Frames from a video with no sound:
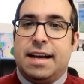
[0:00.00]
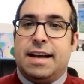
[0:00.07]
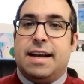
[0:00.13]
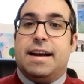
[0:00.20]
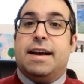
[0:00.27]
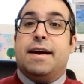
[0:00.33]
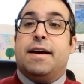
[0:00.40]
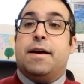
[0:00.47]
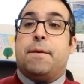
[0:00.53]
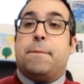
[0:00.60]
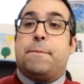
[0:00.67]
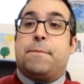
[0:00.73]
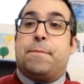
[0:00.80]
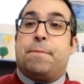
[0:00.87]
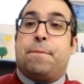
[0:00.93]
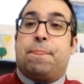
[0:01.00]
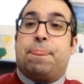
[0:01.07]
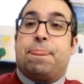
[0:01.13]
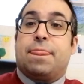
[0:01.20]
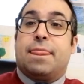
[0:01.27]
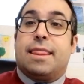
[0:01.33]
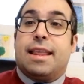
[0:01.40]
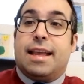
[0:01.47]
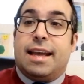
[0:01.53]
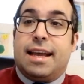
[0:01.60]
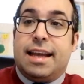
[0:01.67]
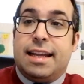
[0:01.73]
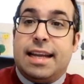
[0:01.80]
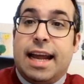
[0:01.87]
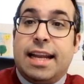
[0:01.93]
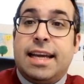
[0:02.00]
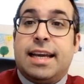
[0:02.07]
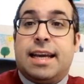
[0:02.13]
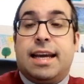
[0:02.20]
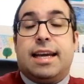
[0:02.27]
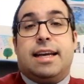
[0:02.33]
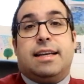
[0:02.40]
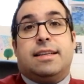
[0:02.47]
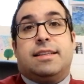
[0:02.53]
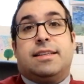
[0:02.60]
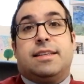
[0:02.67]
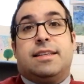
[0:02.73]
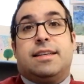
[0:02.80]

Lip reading: In any case,